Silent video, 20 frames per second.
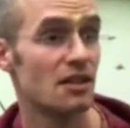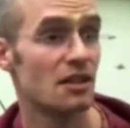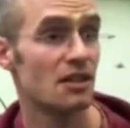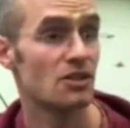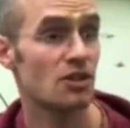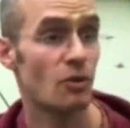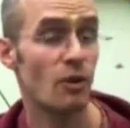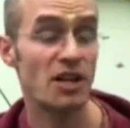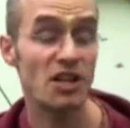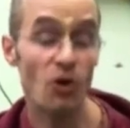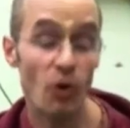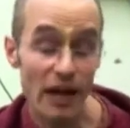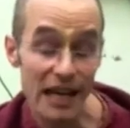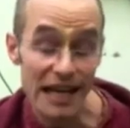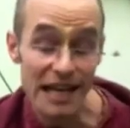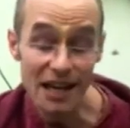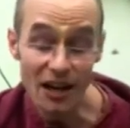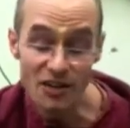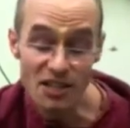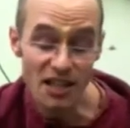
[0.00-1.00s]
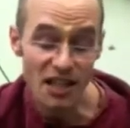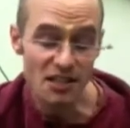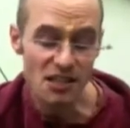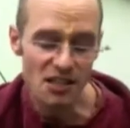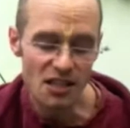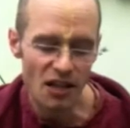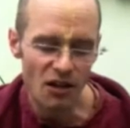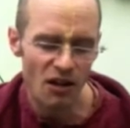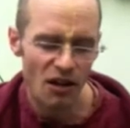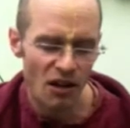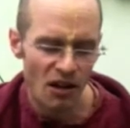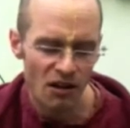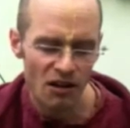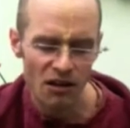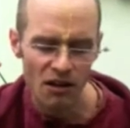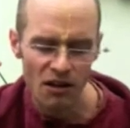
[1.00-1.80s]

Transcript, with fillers: So when your ego says to you,